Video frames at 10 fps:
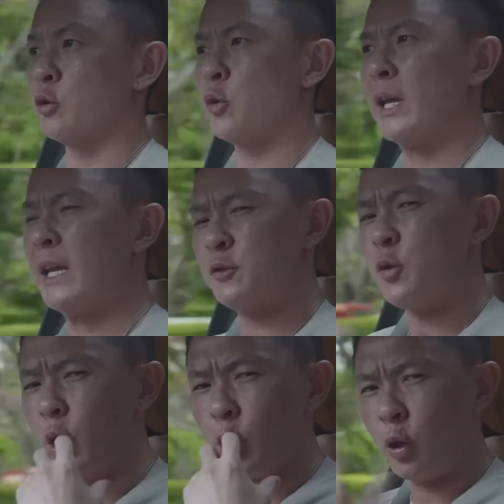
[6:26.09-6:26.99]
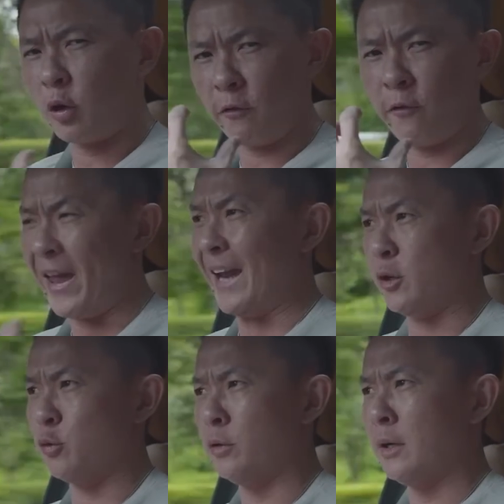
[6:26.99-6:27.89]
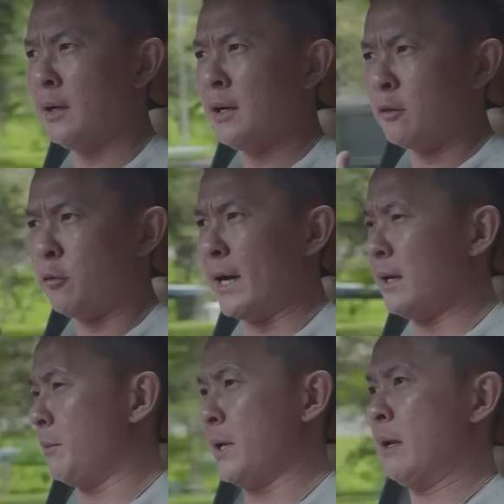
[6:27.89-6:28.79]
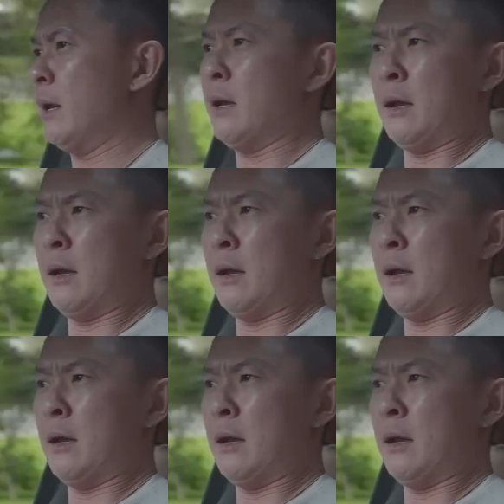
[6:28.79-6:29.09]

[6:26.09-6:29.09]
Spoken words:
So it gives you a lot of value, right? I mean,